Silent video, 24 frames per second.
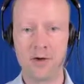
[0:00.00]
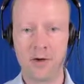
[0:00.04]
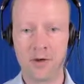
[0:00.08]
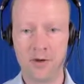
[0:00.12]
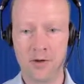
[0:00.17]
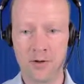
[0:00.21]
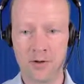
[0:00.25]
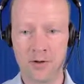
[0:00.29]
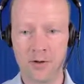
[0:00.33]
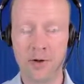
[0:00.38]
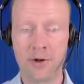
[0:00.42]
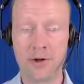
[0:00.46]

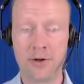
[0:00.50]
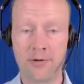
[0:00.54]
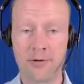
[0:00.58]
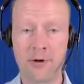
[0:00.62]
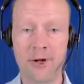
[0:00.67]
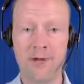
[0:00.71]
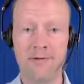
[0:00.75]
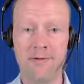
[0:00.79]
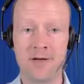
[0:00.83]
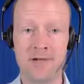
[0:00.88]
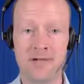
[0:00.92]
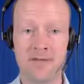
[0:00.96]
all the
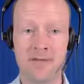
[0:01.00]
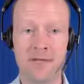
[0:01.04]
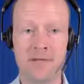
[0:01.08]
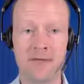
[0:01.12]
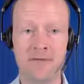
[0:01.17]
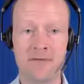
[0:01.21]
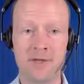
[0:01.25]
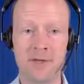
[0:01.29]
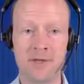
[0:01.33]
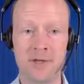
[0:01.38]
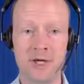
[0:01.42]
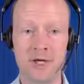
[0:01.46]
relevant
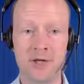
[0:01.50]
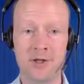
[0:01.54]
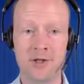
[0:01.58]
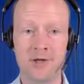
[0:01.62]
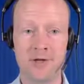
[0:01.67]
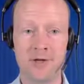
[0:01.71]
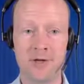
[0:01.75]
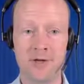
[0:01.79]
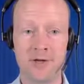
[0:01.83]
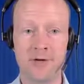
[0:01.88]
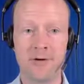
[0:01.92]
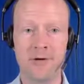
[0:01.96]
information